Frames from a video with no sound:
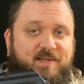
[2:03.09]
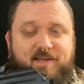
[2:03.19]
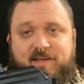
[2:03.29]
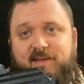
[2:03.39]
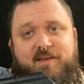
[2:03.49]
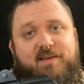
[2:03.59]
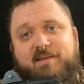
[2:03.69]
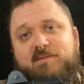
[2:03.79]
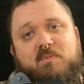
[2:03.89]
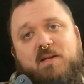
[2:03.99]
Like
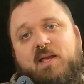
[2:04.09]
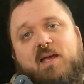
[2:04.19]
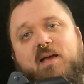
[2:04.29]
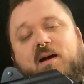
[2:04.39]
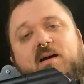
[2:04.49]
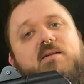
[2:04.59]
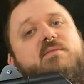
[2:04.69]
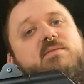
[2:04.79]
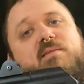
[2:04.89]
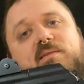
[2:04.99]
there's plenty of
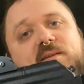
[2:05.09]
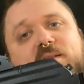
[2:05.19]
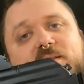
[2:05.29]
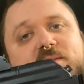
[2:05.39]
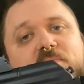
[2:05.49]
ARs in that same